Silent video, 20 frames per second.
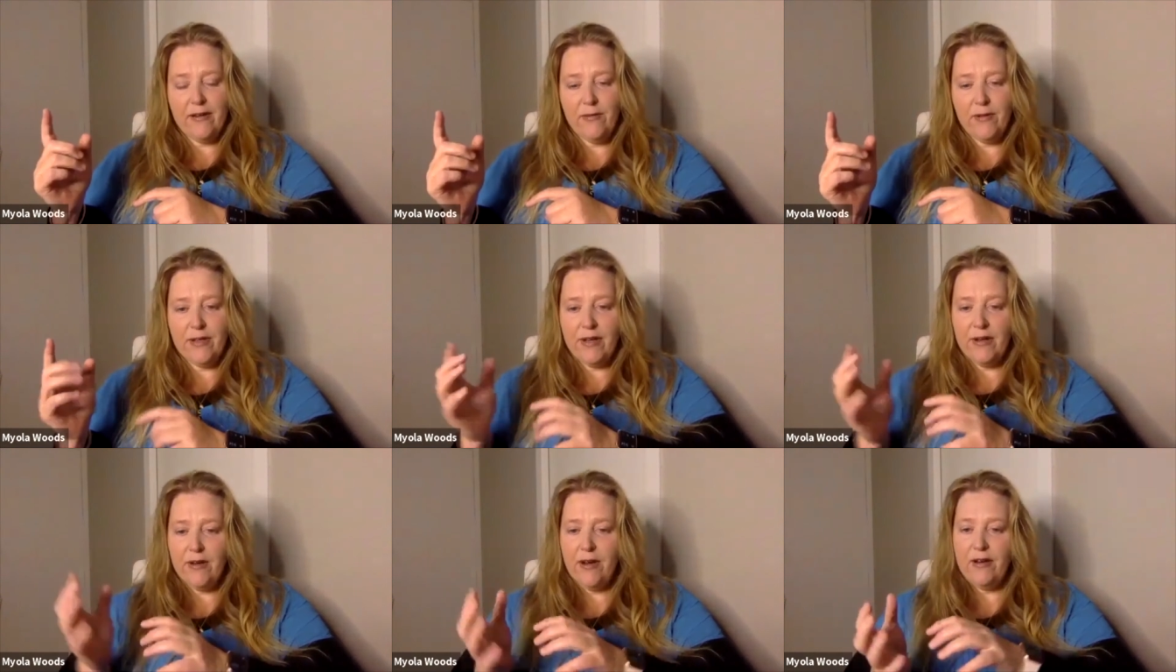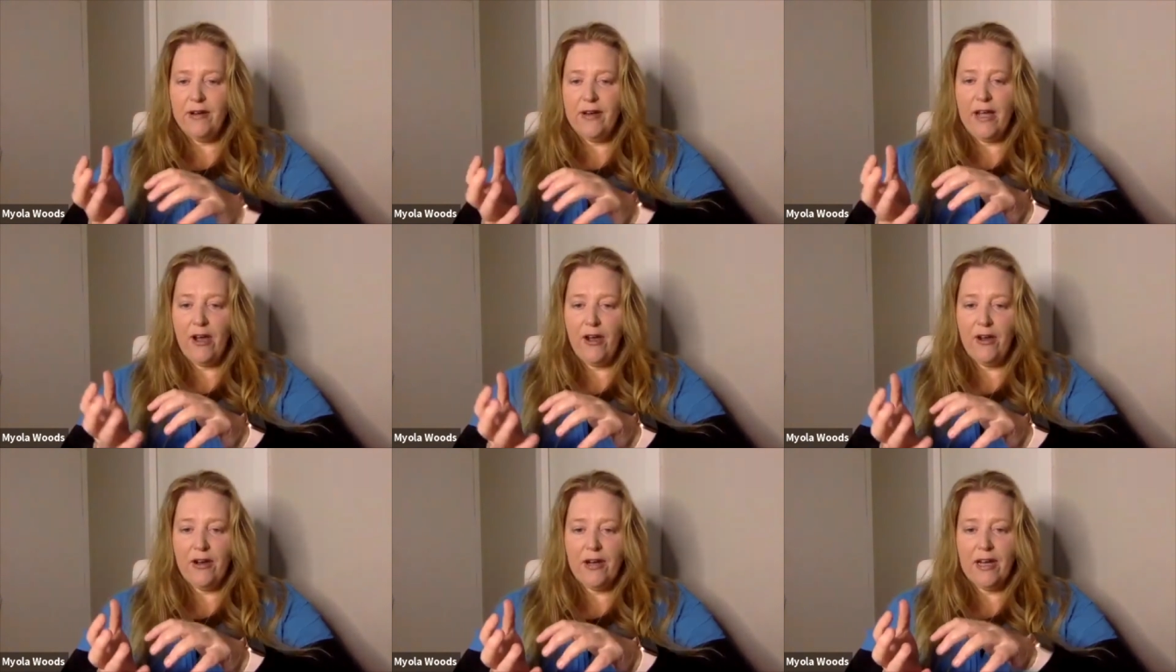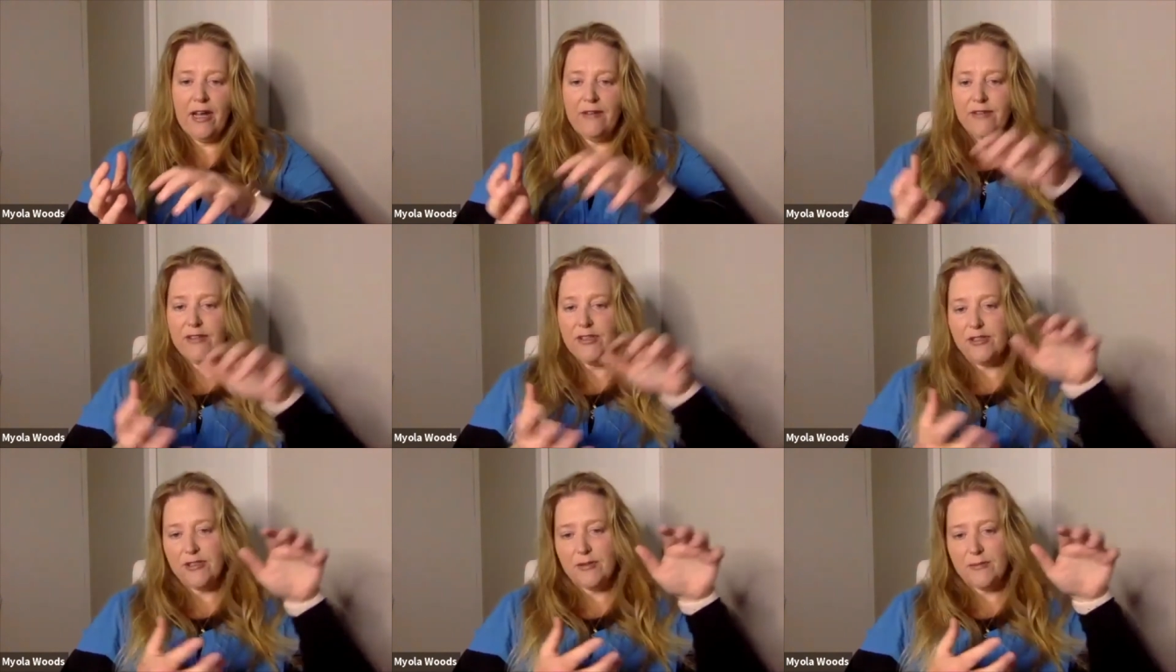We don't only have to
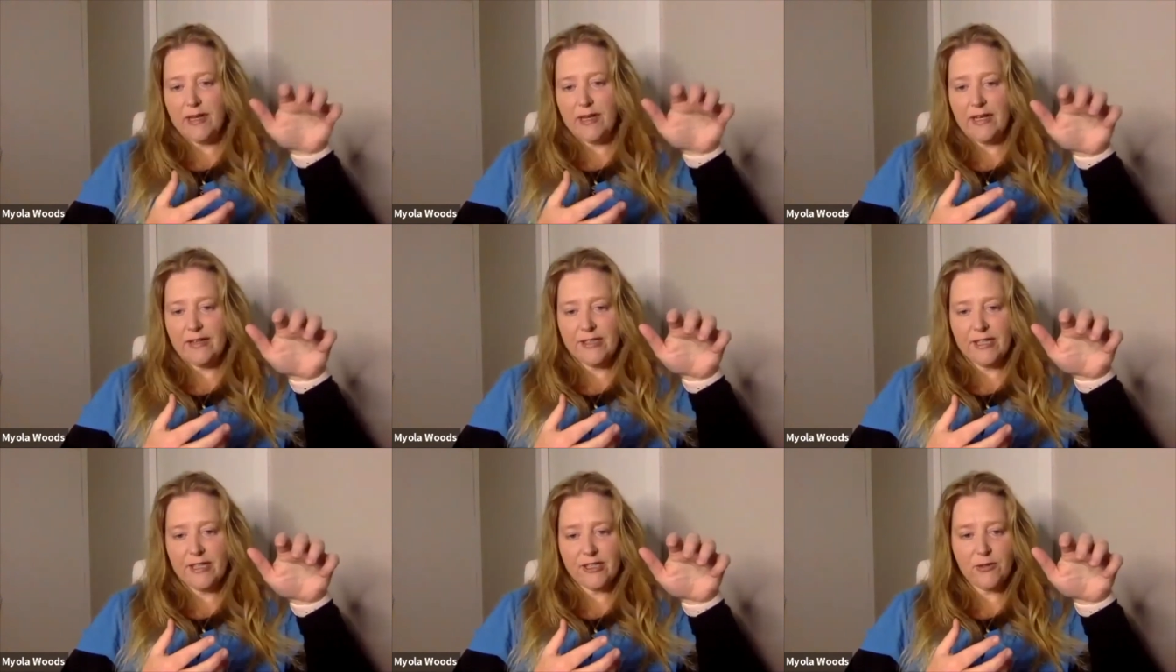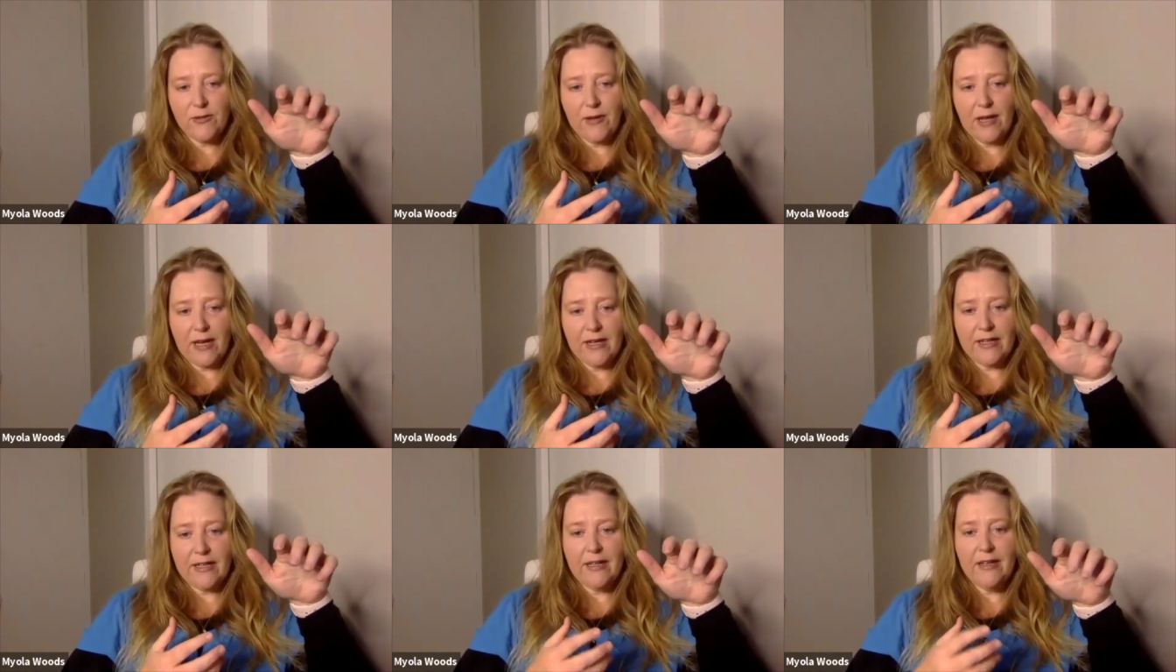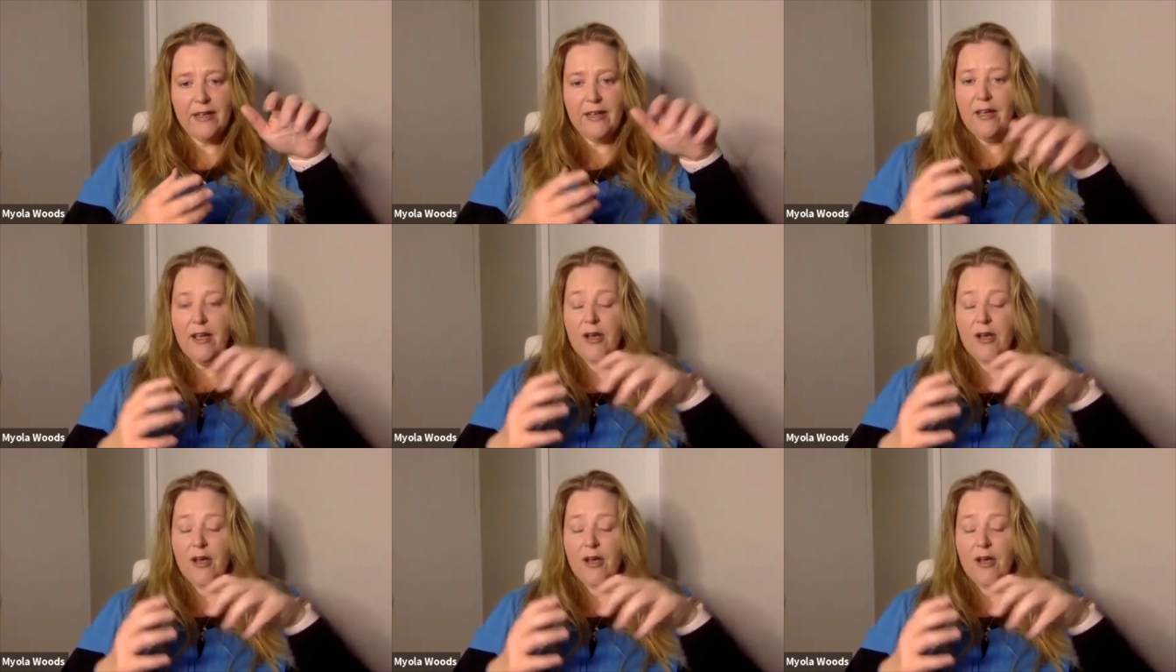use them in our sexuality.